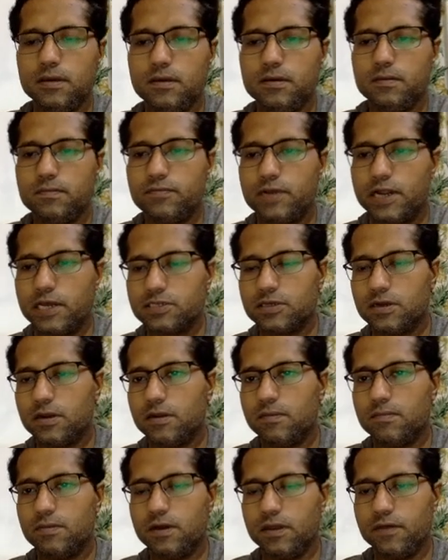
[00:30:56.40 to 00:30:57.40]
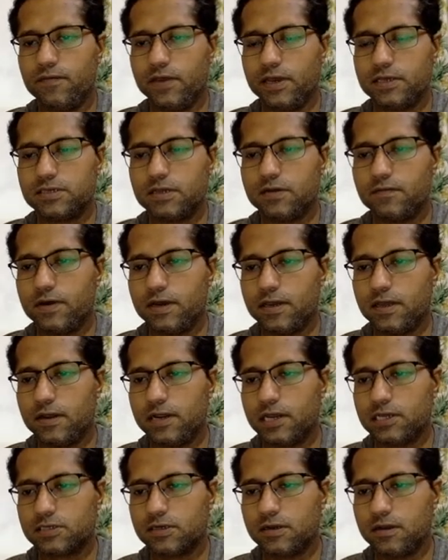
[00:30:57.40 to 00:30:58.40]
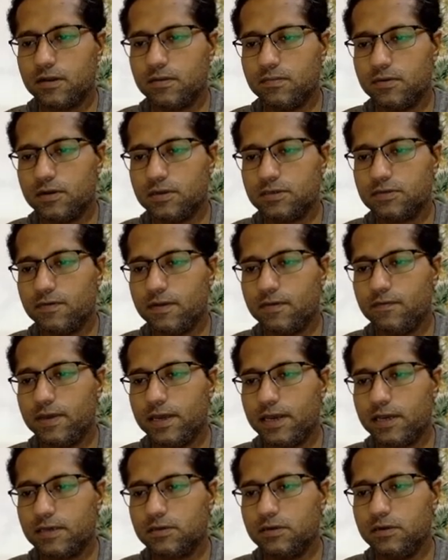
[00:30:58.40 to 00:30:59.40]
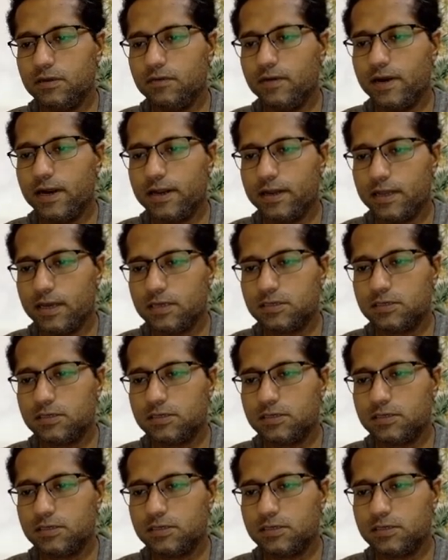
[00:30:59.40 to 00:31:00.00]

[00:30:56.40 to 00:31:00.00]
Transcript: rational number, if x and y are rational numbers, when we divide x